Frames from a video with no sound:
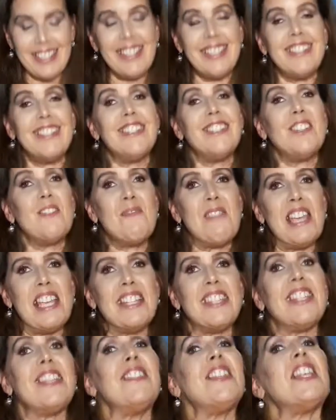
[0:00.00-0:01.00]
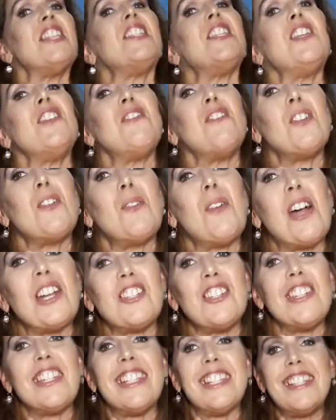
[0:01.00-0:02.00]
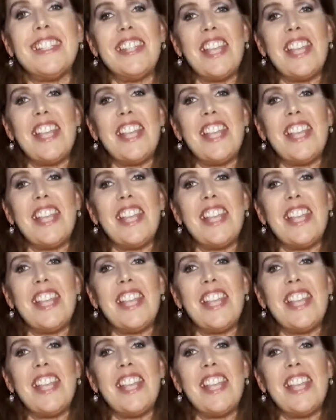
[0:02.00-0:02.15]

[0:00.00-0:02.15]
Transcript: This is amazing. Leslie, if you're watching this,